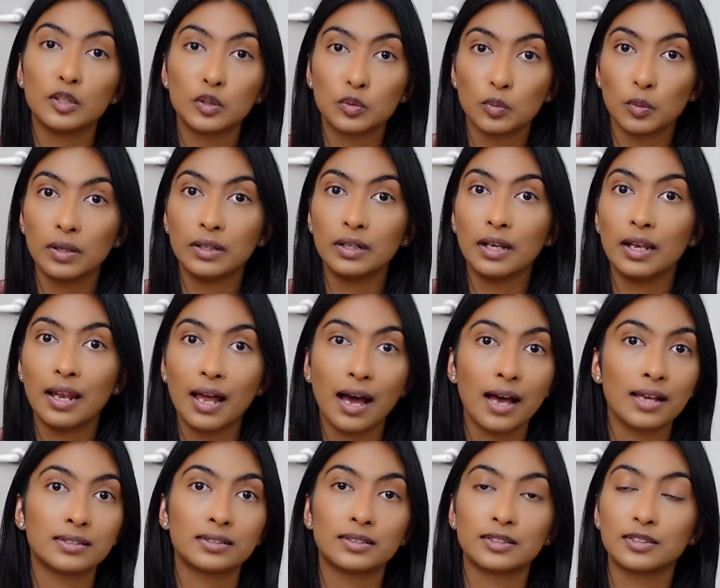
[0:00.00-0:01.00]
This one
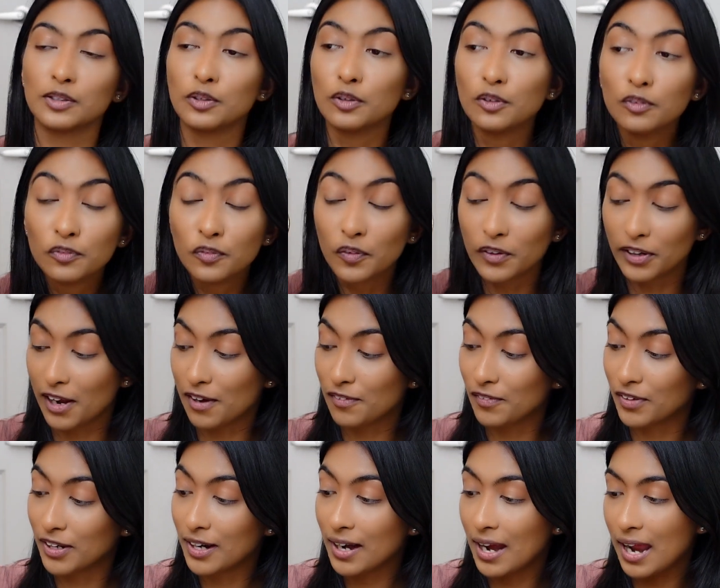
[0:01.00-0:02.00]
lasts you
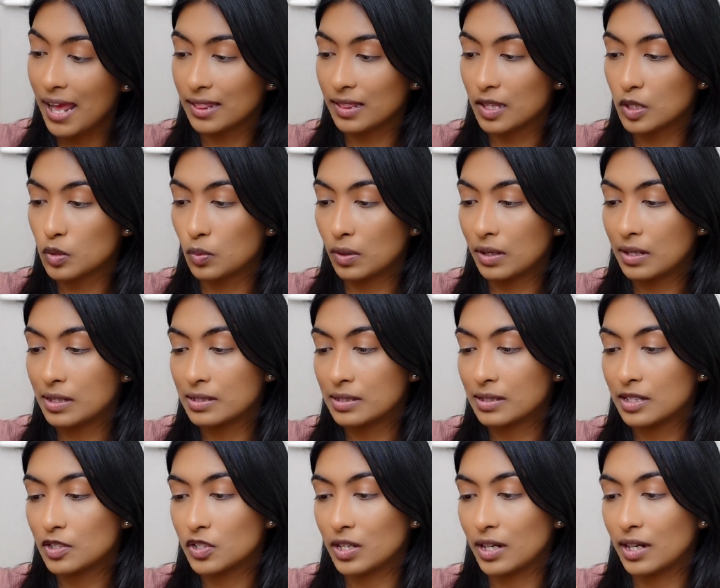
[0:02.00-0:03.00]
forever, and this one is
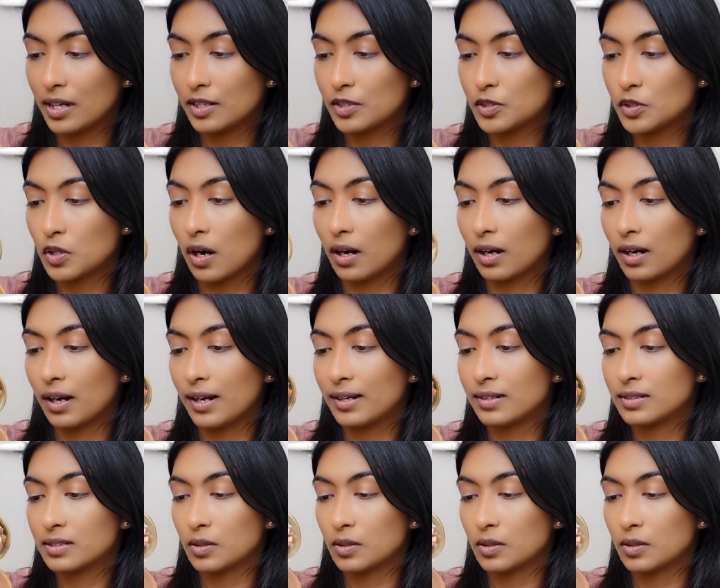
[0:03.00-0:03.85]
in the shade Chocolate